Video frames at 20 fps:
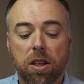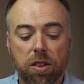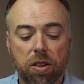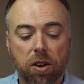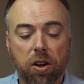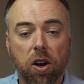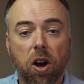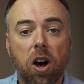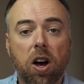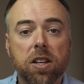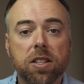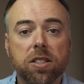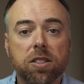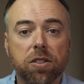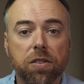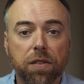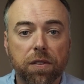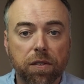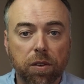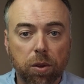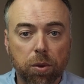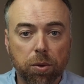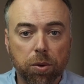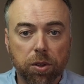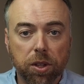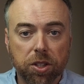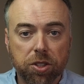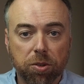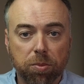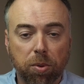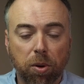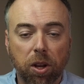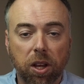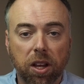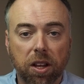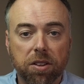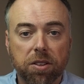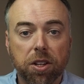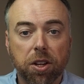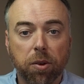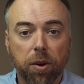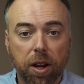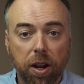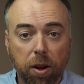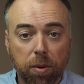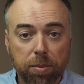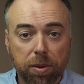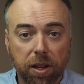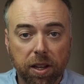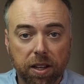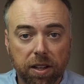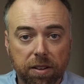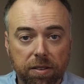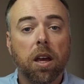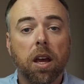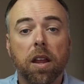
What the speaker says: the cost of fuel that you're putting into your airplane,